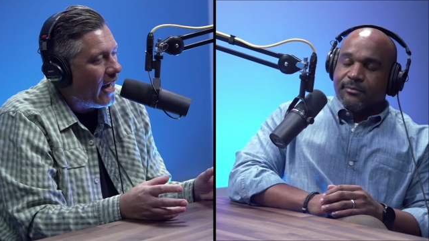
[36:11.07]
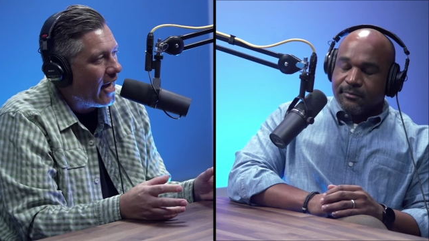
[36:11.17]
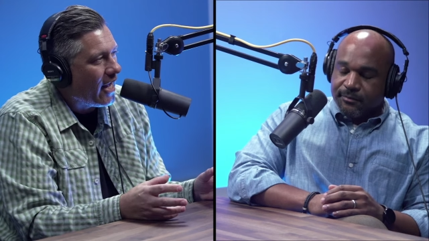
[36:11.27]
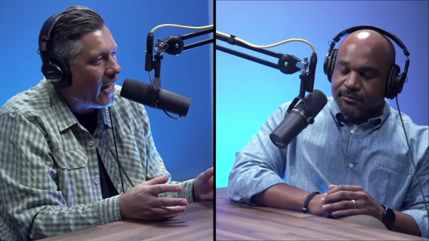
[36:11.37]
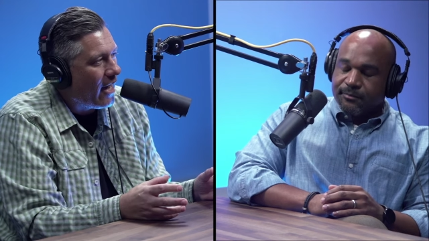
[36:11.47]

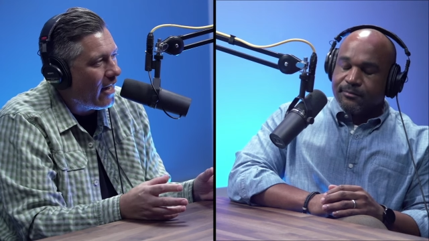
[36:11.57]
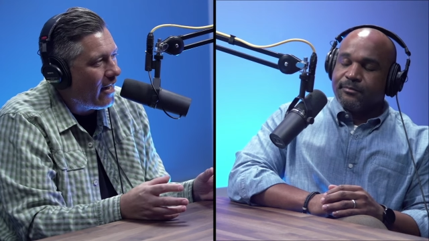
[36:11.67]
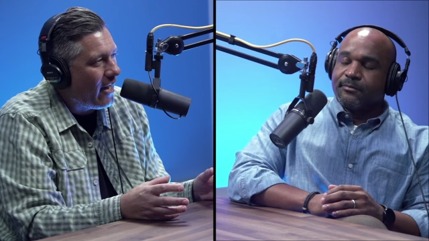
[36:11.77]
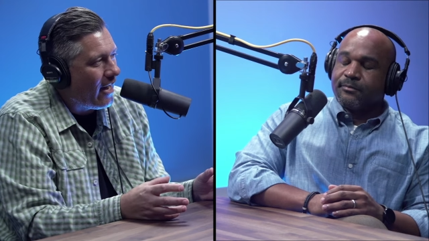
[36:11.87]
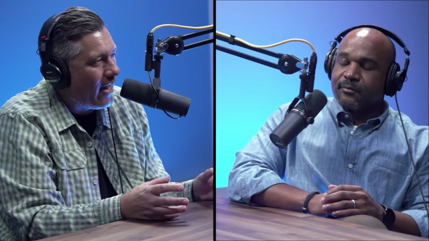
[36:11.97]
Speaker 1: And
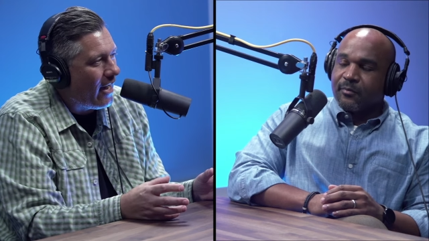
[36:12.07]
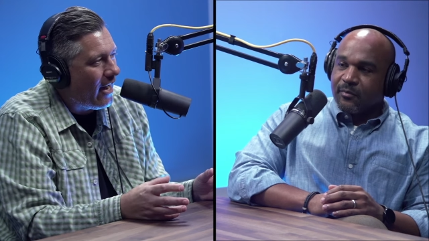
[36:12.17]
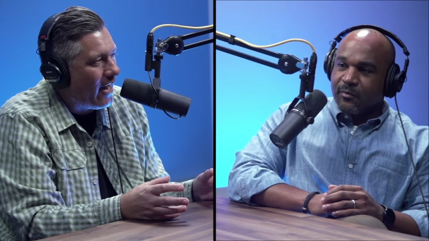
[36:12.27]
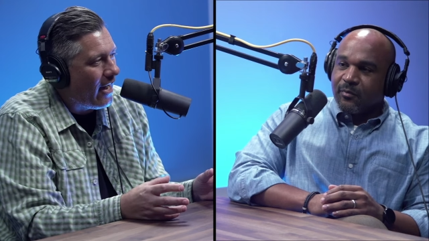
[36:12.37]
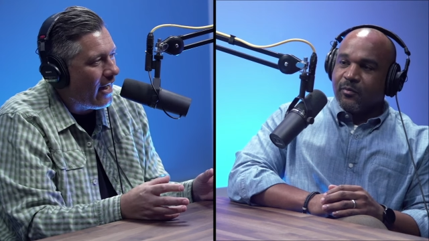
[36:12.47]

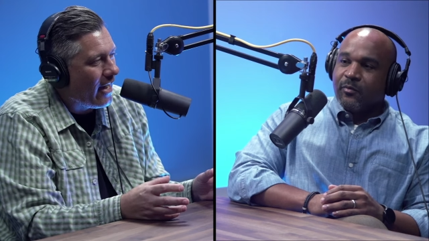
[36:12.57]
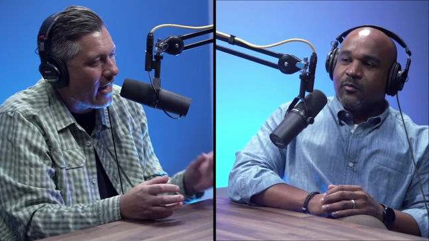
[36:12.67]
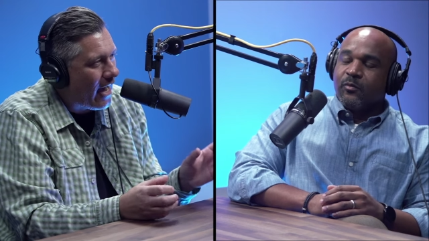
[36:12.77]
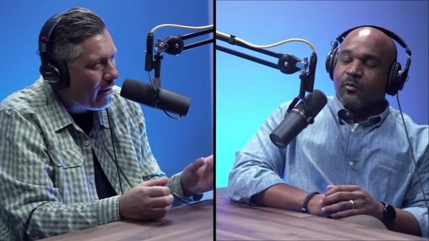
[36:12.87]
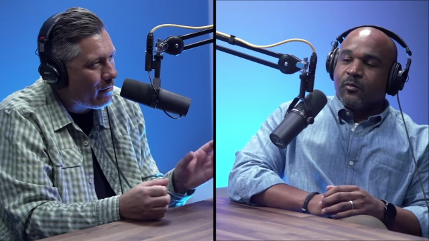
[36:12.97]
I
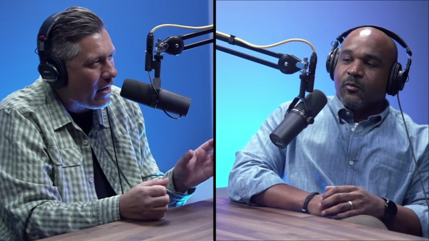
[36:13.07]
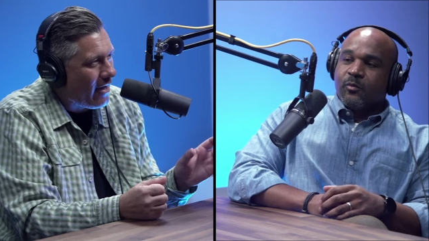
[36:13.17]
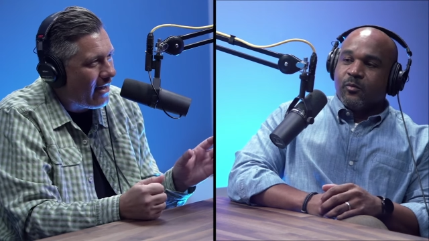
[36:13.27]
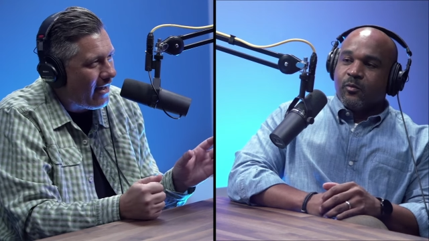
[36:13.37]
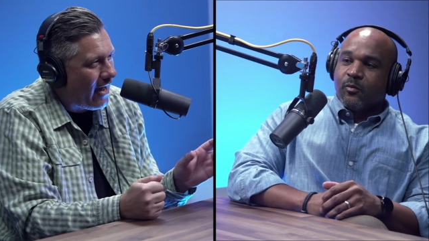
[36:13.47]
I
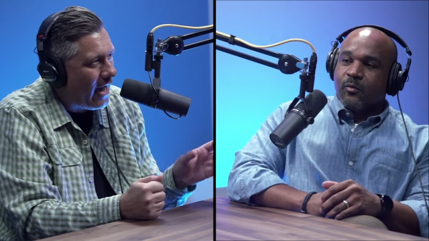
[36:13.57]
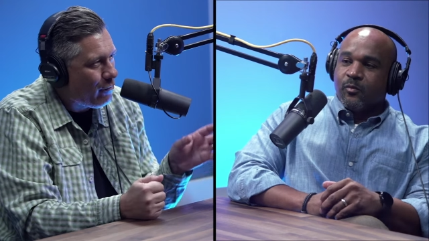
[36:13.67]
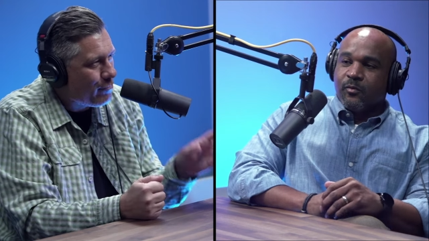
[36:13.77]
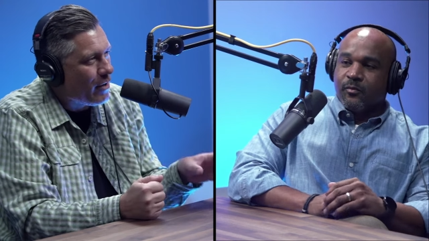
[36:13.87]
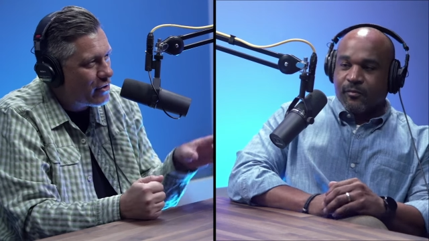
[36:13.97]

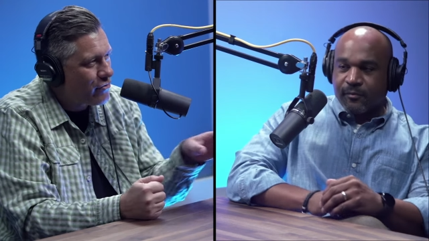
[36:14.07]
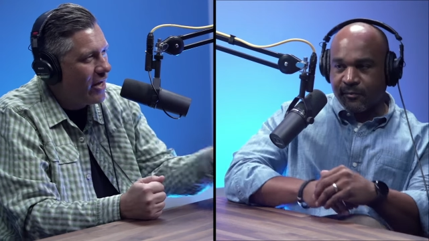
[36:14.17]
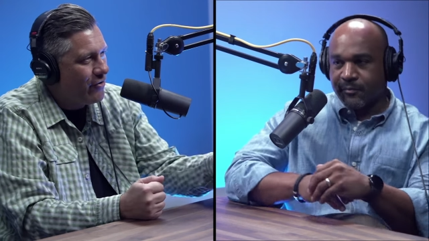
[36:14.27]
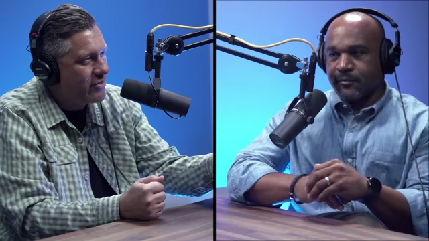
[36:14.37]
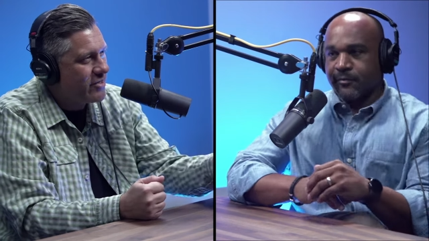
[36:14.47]
I would much
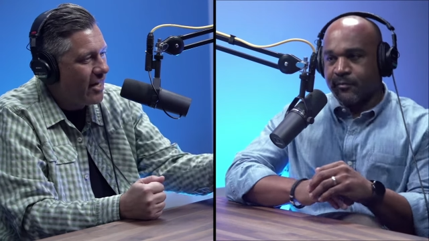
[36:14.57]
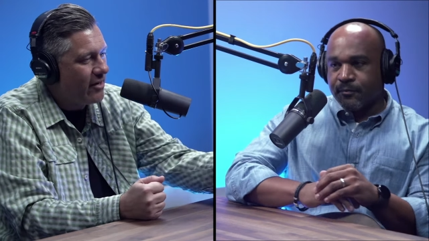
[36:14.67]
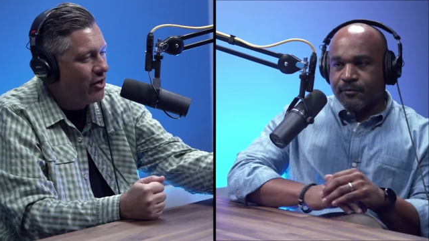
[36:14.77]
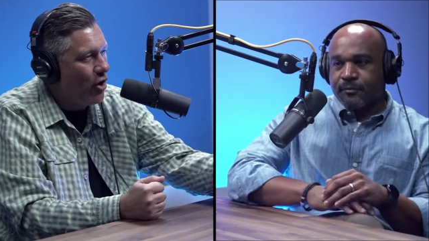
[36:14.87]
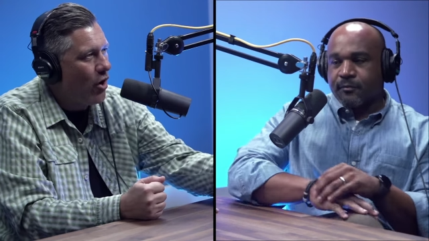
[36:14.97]
rather
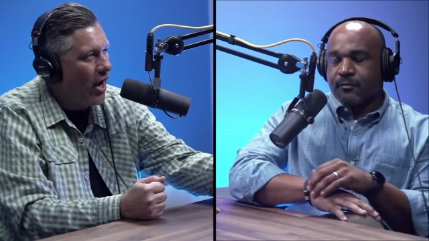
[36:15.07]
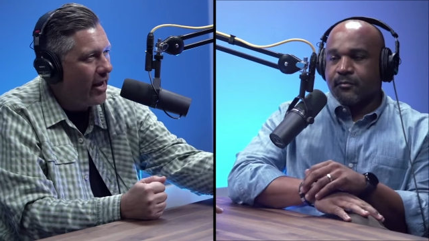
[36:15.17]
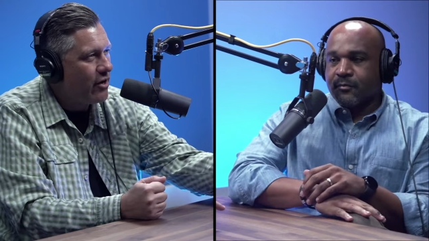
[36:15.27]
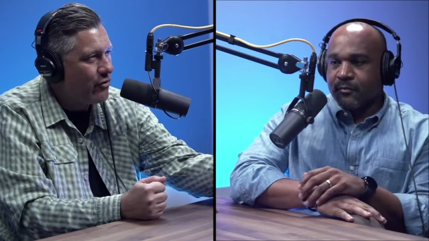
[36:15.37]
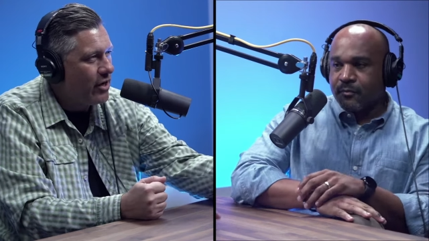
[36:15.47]
say no.
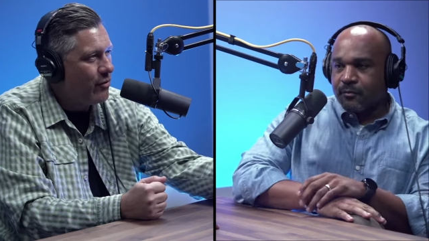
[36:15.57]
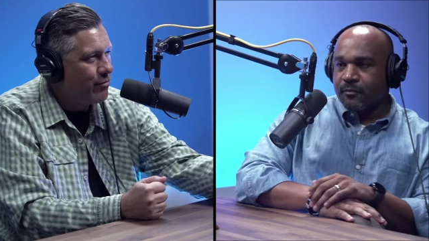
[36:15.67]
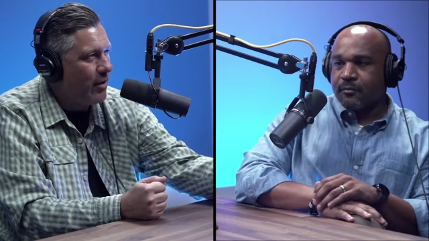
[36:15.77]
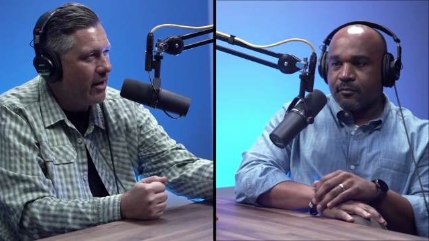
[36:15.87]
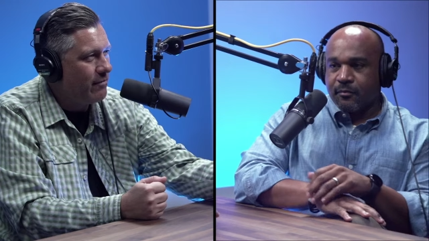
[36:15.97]
I agree
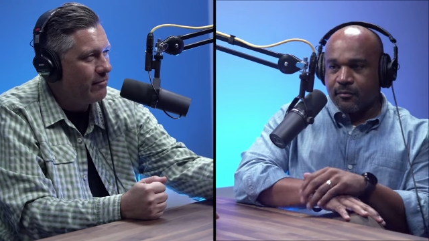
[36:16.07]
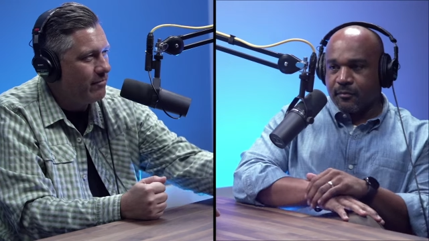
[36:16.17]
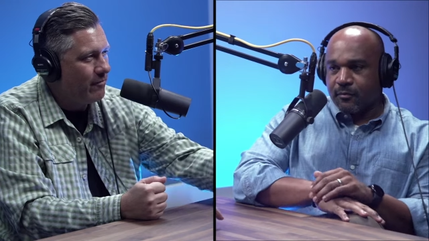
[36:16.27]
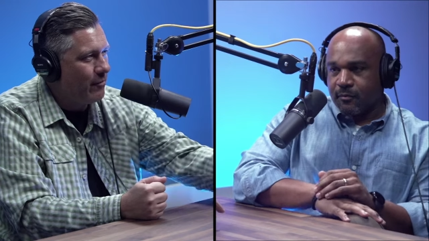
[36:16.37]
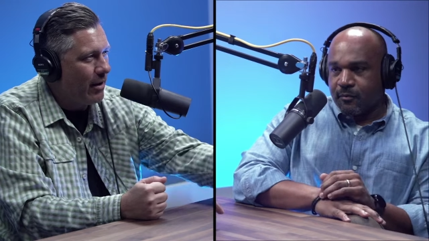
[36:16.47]
with my
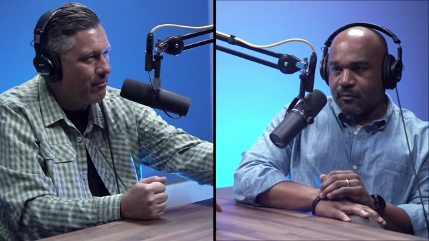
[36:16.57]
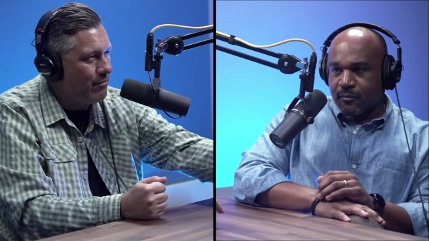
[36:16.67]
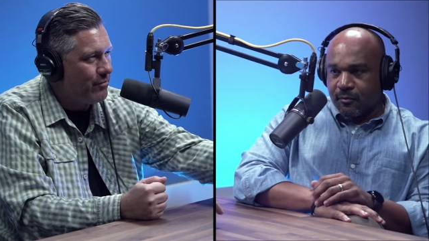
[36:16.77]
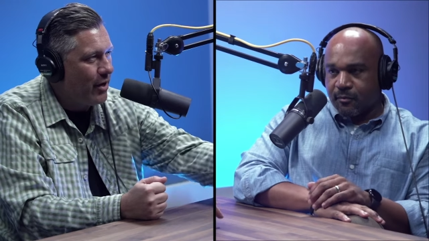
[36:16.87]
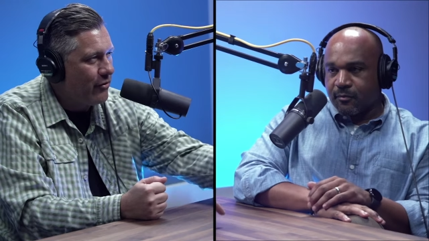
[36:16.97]
my
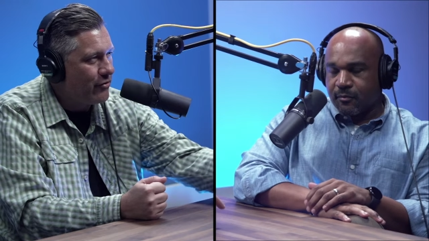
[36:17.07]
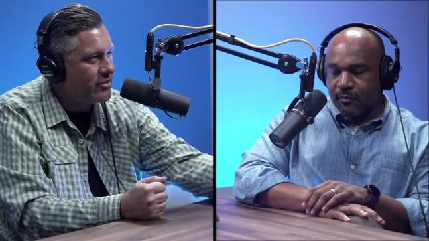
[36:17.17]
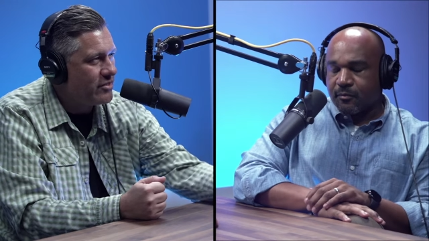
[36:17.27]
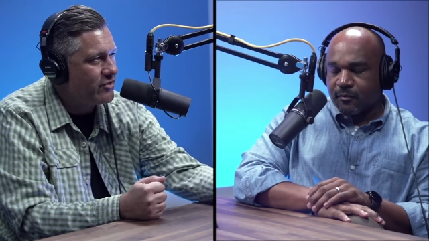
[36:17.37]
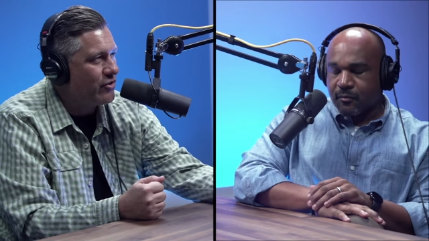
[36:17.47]
brother
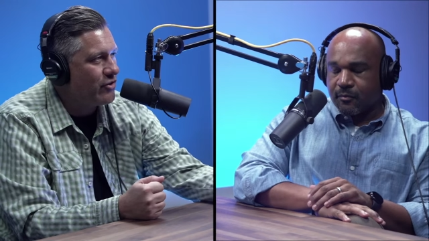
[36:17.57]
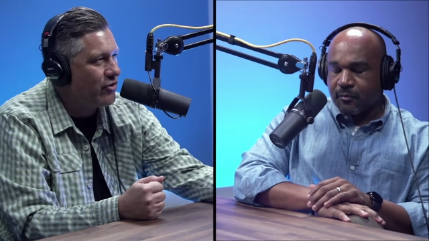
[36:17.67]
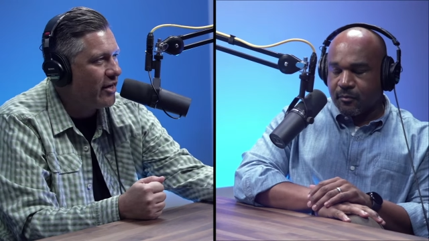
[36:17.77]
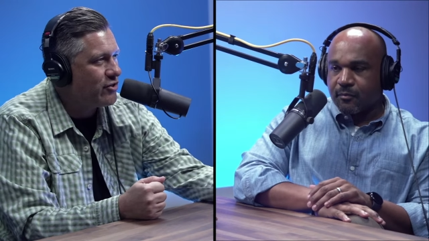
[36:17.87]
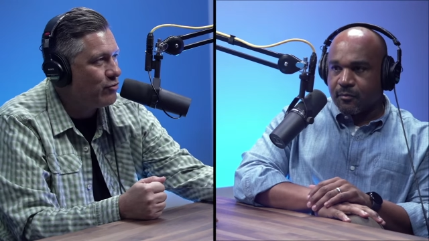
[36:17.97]
or sister in
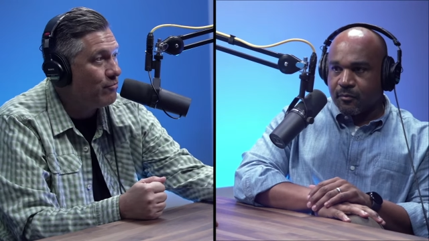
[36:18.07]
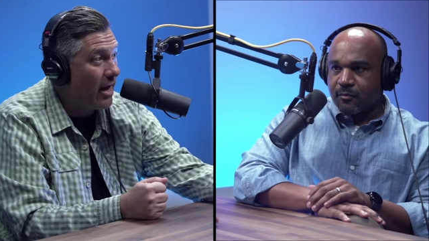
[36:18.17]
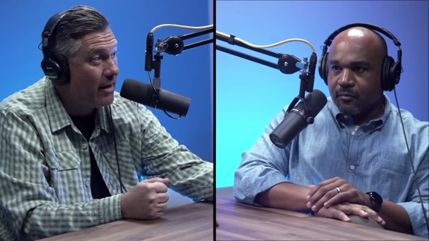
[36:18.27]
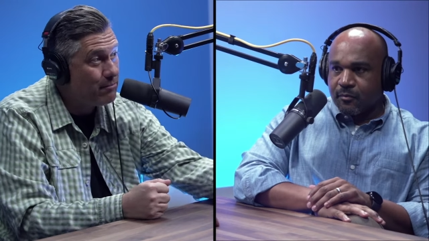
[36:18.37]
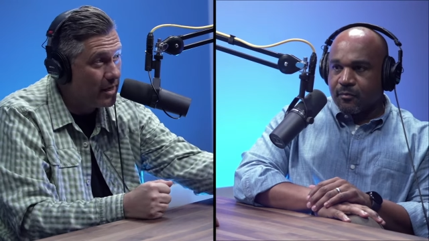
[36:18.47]
Christ who
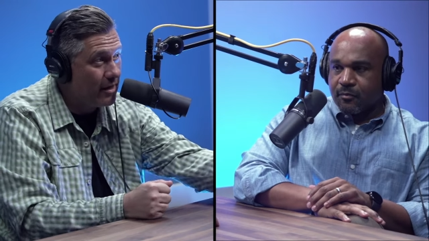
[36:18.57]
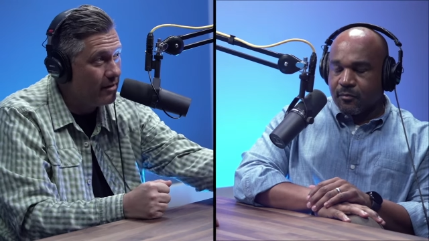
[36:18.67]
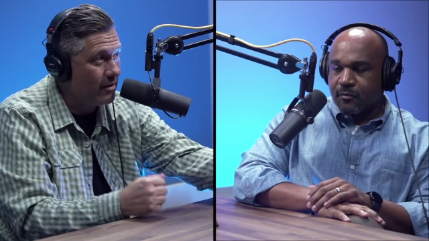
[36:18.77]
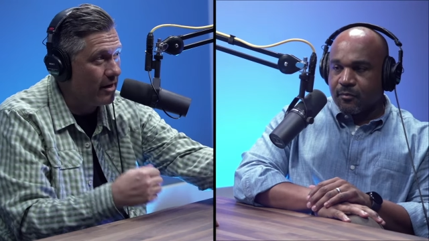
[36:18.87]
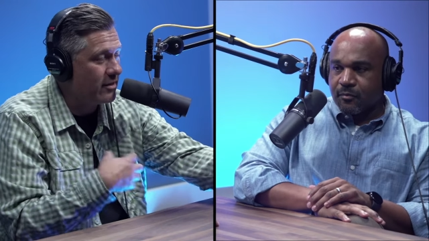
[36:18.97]
might
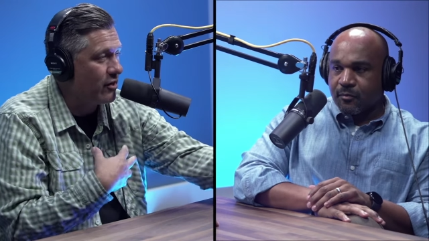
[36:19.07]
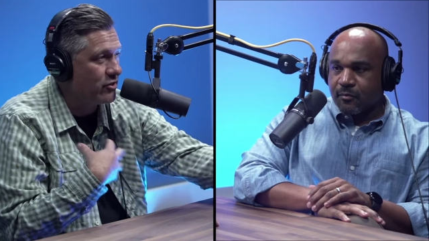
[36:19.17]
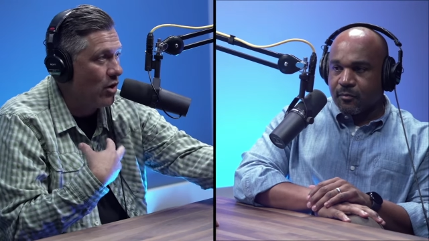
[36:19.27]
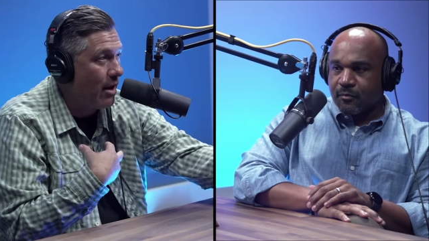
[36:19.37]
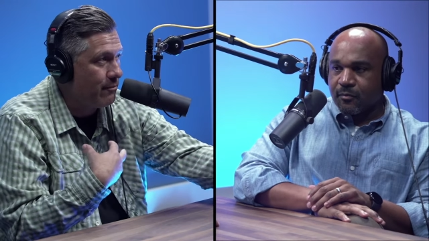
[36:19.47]
be look. So